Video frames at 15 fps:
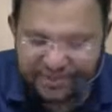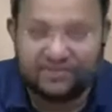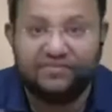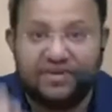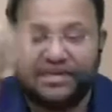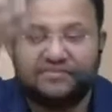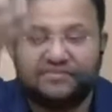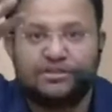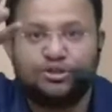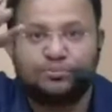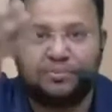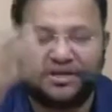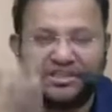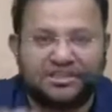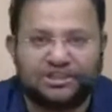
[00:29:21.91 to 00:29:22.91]
Whenever you
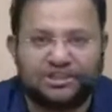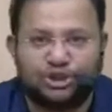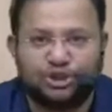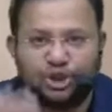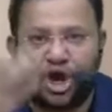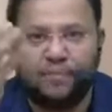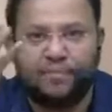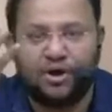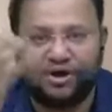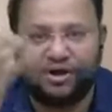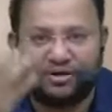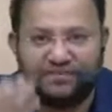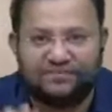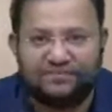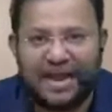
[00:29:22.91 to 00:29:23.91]
purchase a shop or a
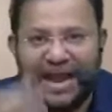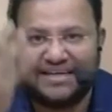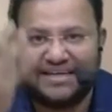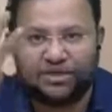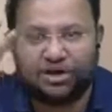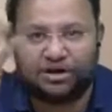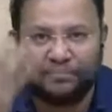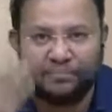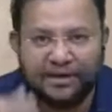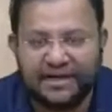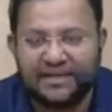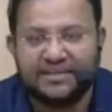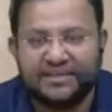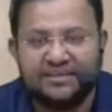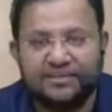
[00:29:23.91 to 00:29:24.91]
flat or a
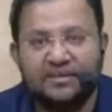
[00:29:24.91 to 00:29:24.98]
building,